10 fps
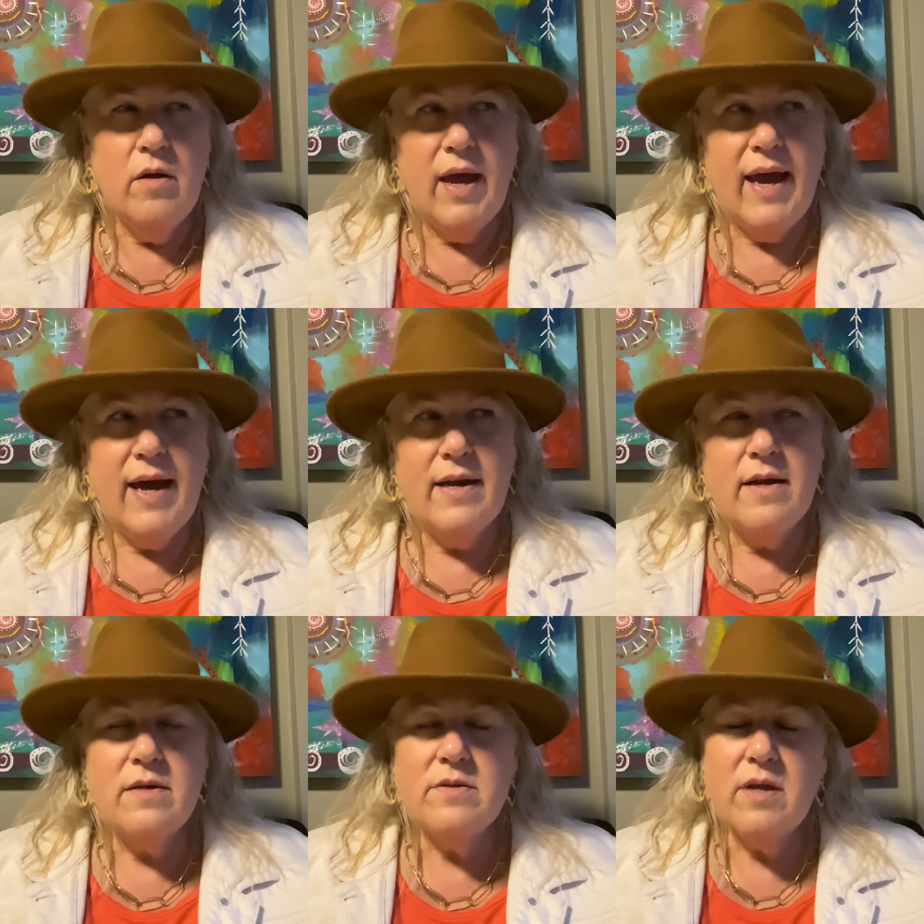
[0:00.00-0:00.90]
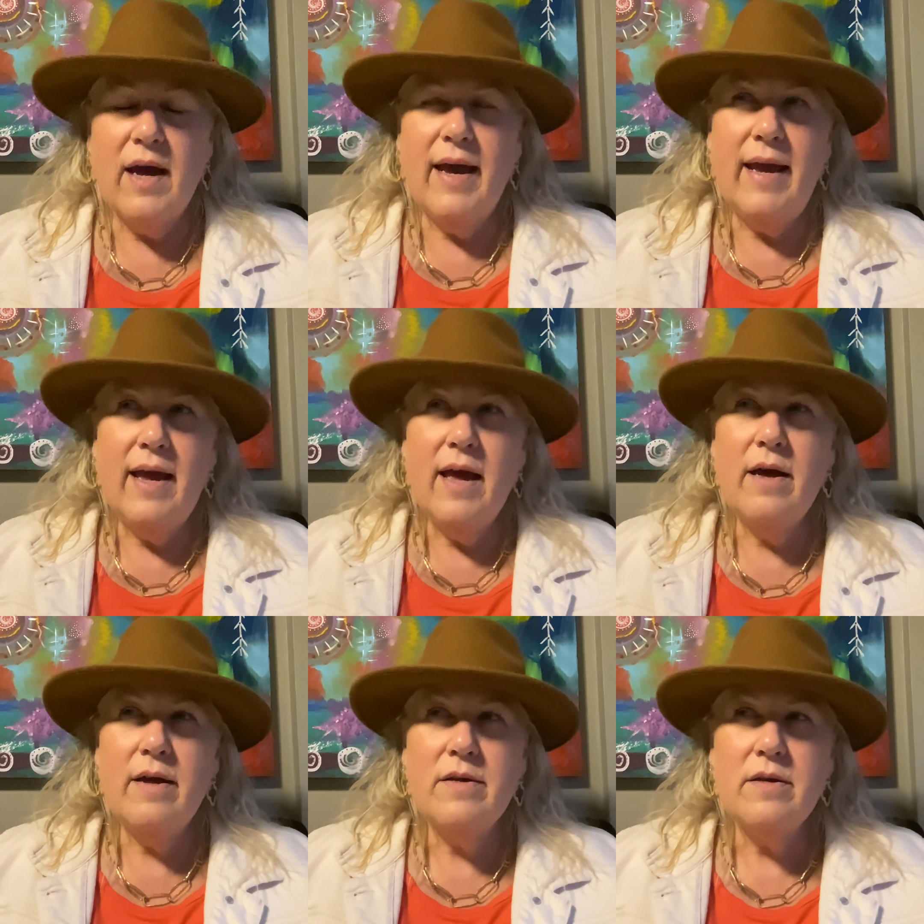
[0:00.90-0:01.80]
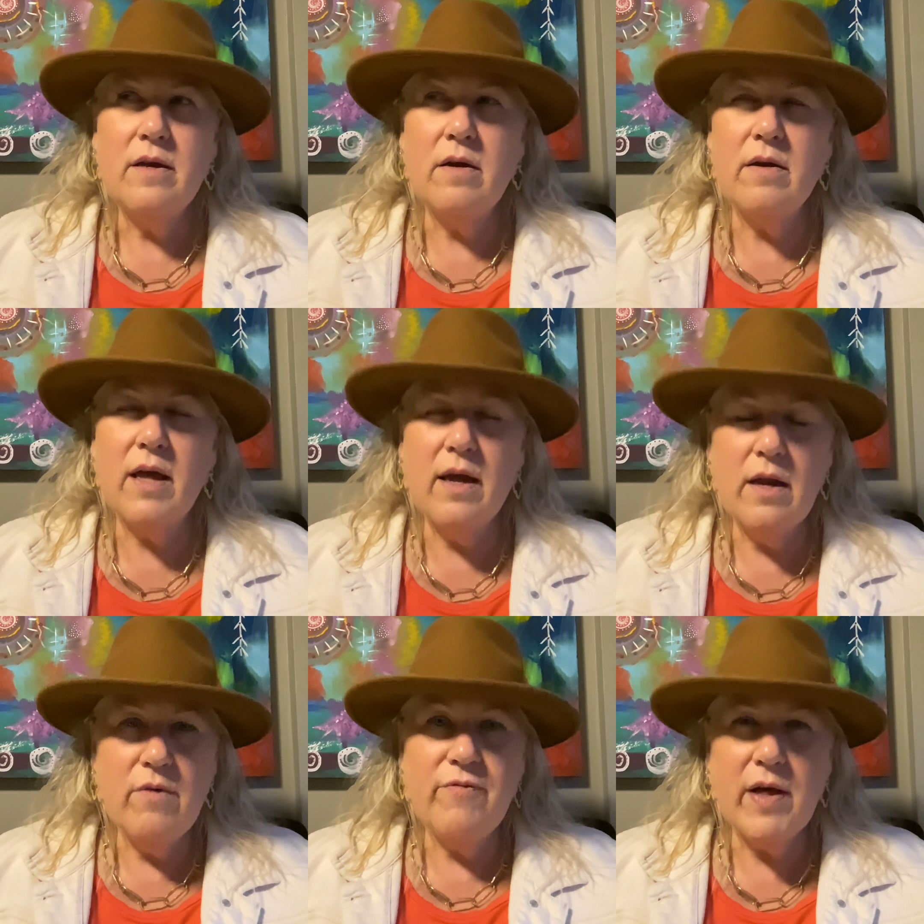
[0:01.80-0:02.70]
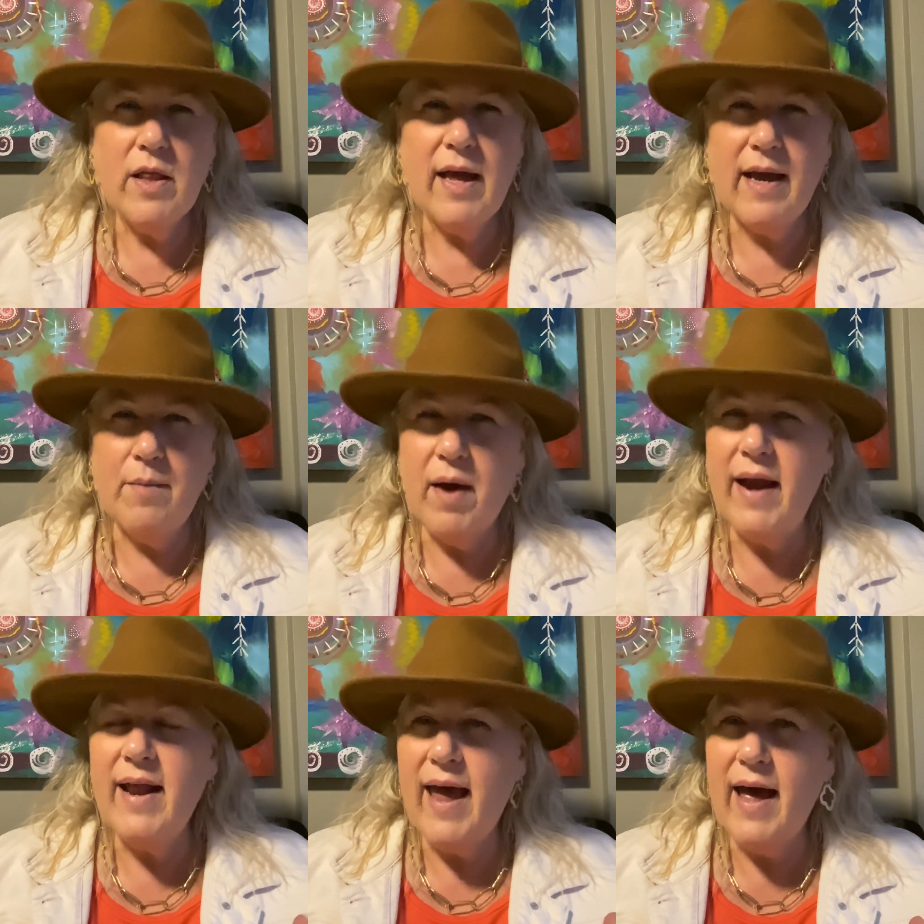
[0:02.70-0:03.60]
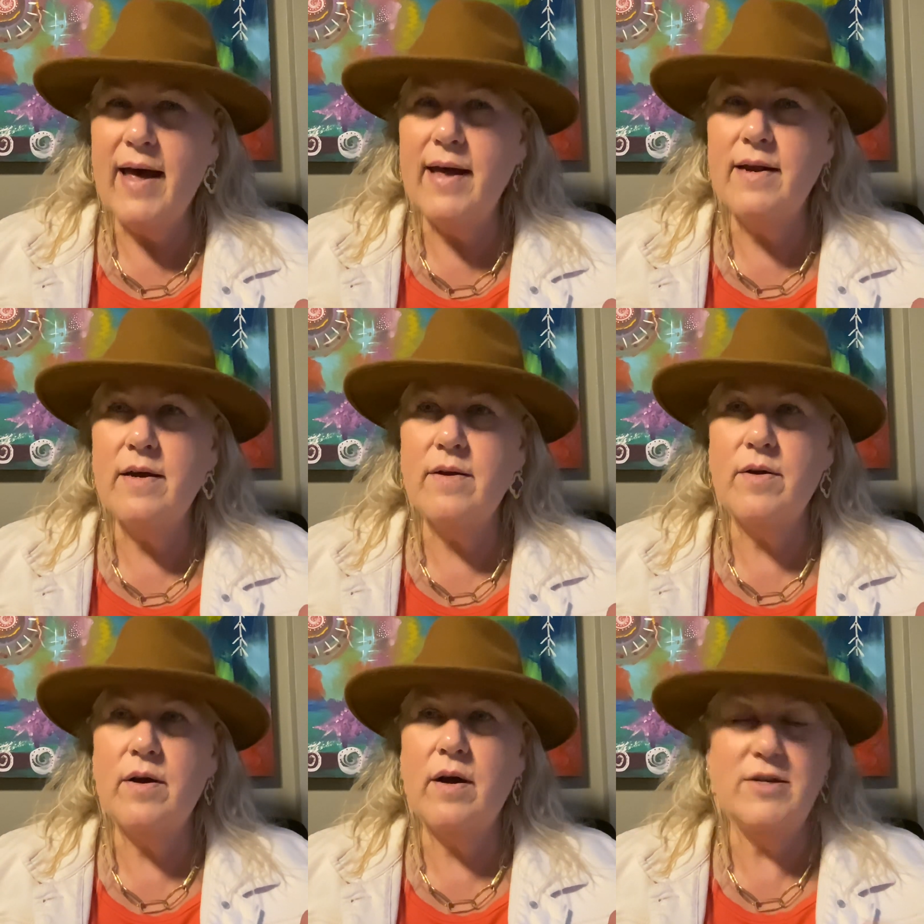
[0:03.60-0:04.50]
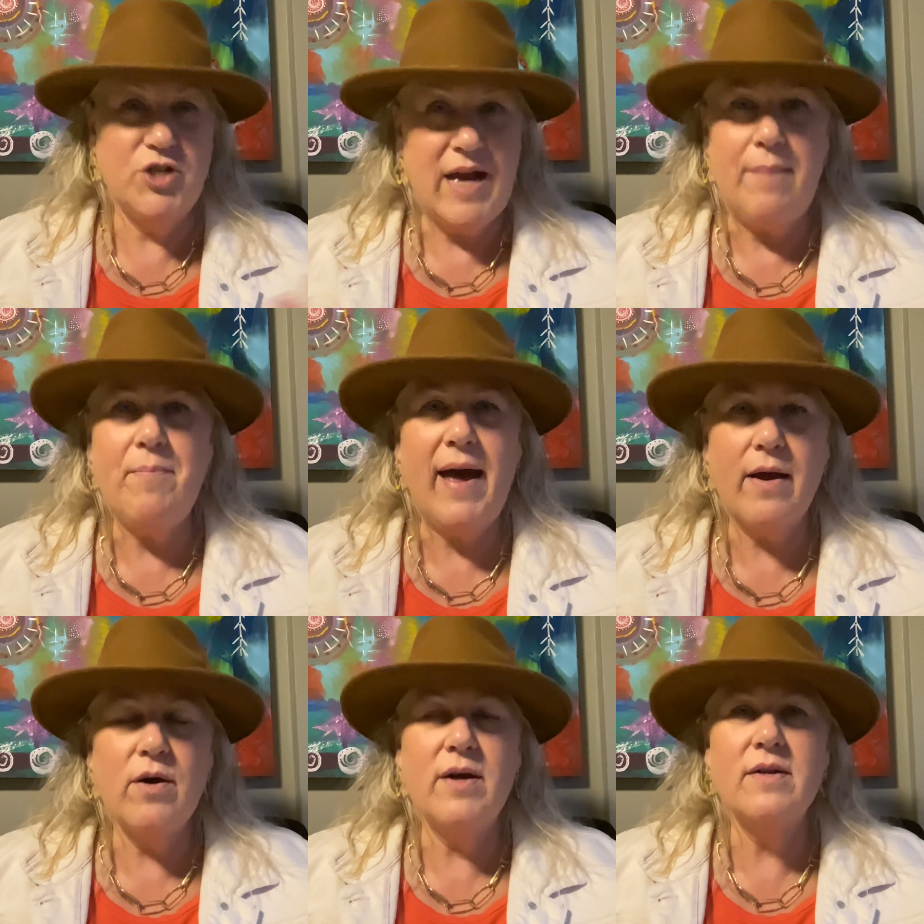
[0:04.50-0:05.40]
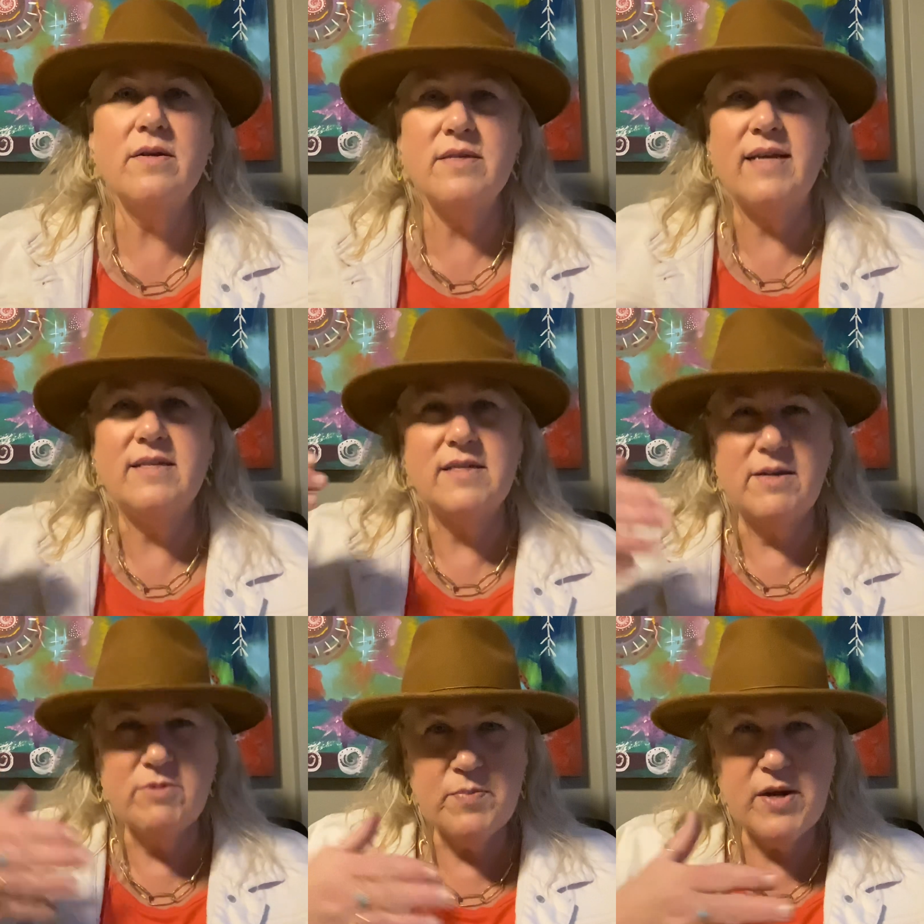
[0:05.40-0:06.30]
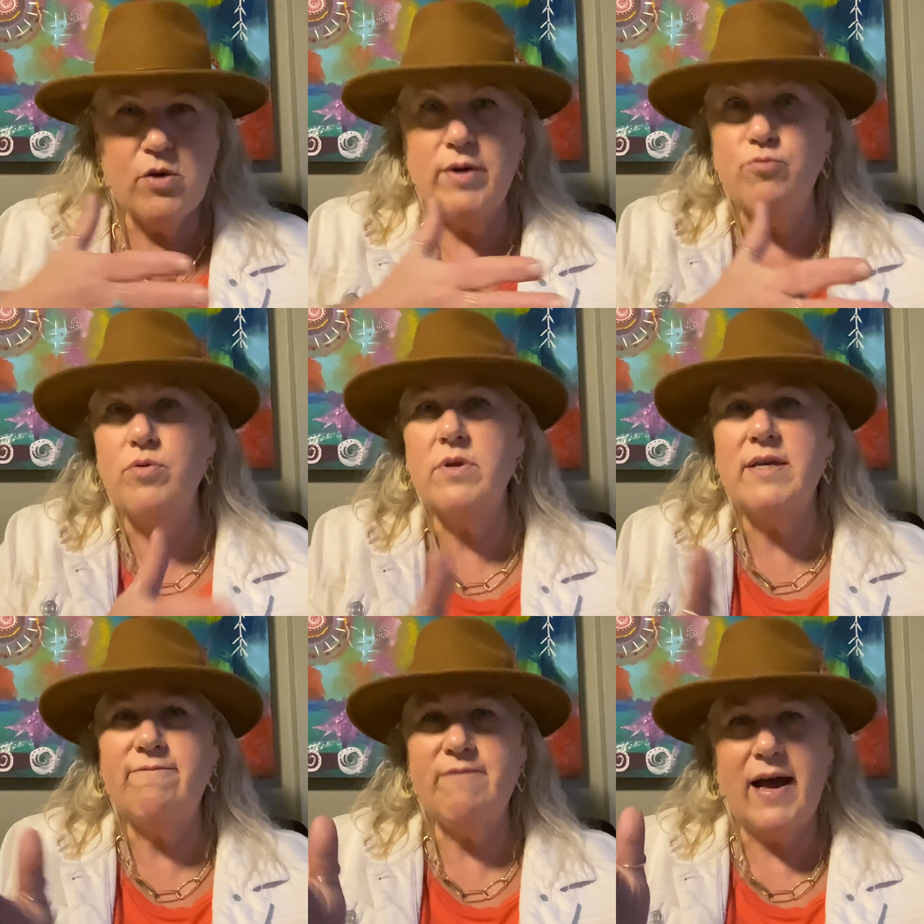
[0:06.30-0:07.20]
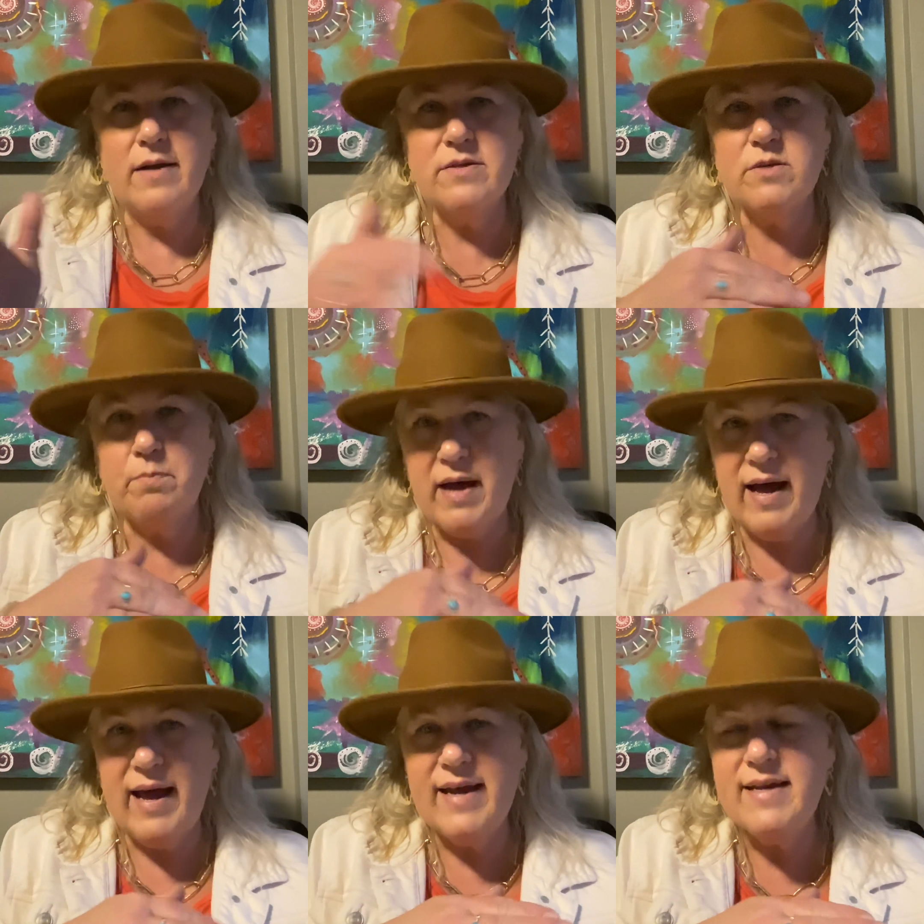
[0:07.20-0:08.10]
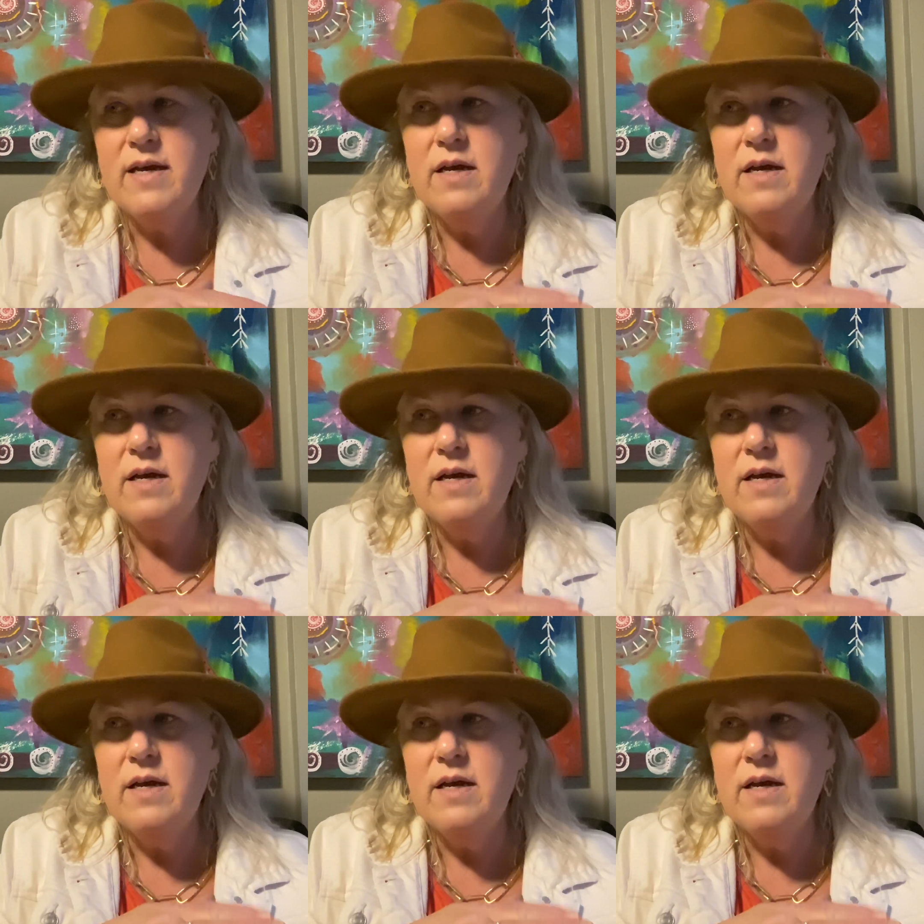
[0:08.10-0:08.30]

and I kind of felt like I might have had a jetpack on because I seemed to be going really fast by